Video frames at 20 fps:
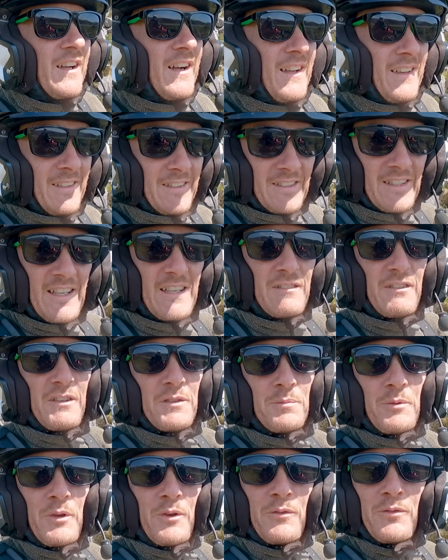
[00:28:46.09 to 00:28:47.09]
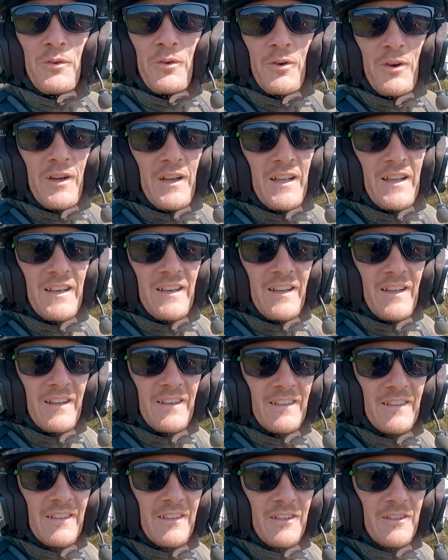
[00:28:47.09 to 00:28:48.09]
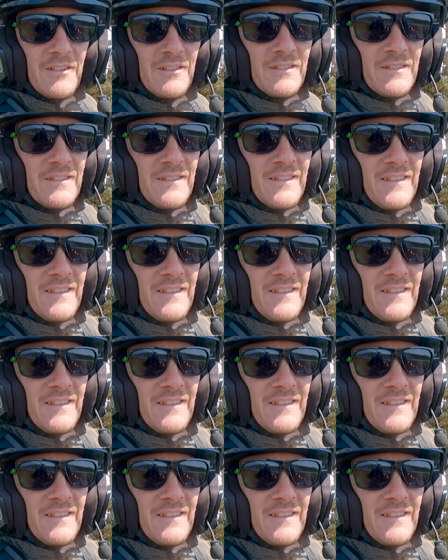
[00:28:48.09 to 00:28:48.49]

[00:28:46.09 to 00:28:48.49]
and the scenery is beautiful, and, and you know,